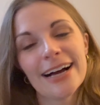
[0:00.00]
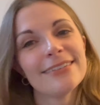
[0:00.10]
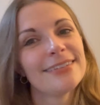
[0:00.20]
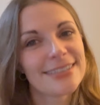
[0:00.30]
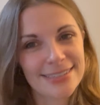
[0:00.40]

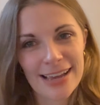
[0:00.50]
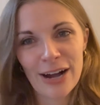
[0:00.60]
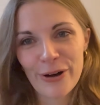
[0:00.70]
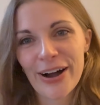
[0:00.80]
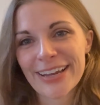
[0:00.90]
and this is
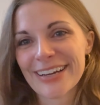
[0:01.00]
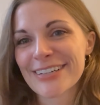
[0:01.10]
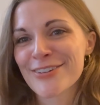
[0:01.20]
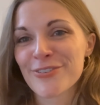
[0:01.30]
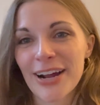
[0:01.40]
how I
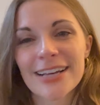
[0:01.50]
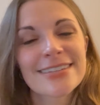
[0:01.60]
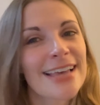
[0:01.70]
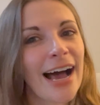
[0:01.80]
like to dress,